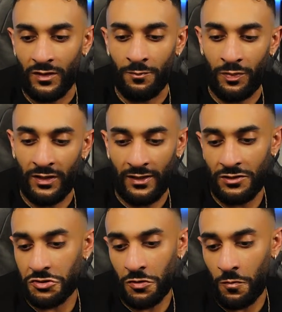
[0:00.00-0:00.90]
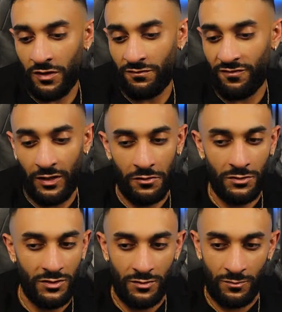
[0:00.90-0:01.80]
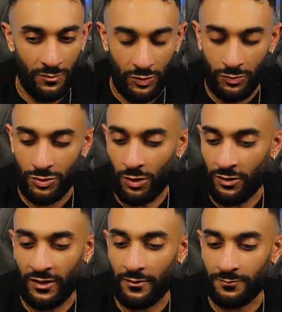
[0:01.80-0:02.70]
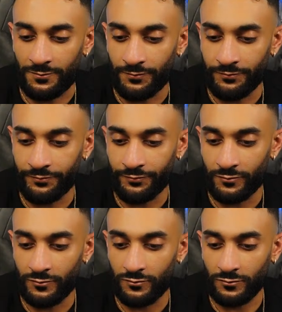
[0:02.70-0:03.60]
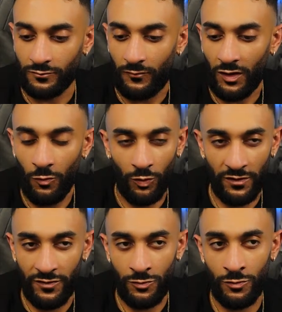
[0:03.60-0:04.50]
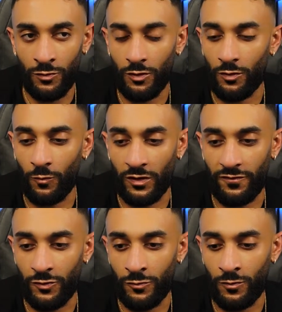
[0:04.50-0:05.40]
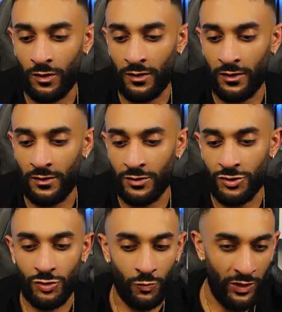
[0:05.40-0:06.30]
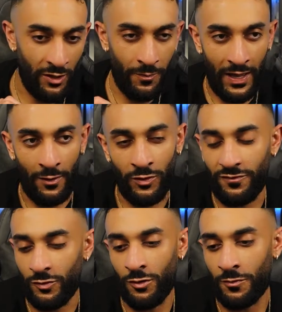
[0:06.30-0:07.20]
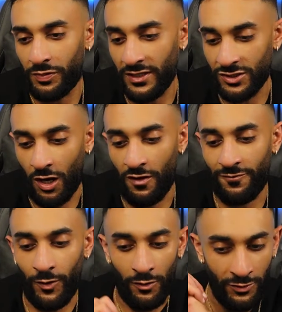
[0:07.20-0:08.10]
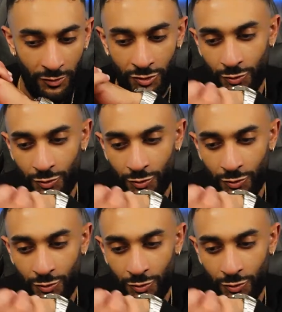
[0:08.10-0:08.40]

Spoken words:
But again, so what if it fails? You start again. What if you swing a bat? What if you go and play softball and you